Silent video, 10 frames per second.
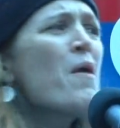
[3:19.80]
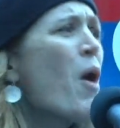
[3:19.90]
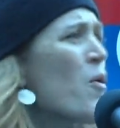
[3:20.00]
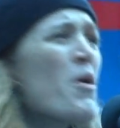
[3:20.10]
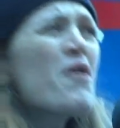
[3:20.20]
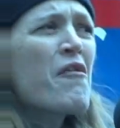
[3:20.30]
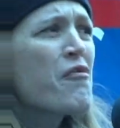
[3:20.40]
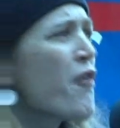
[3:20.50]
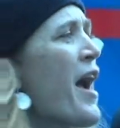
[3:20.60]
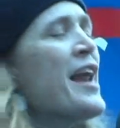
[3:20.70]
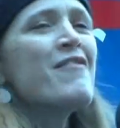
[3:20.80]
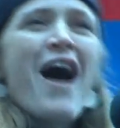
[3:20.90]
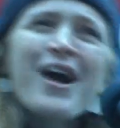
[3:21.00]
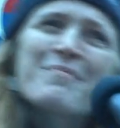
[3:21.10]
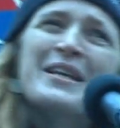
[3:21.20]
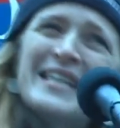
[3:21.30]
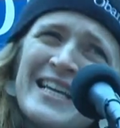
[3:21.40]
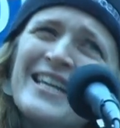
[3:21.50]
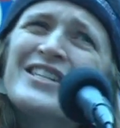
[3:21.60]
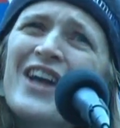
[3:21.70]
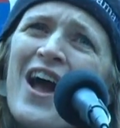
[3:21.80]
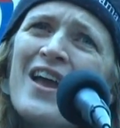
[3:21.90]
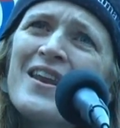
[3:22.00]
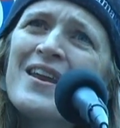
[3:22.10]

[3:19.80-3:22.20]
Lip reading: Are we afraid of Ahmadinejad?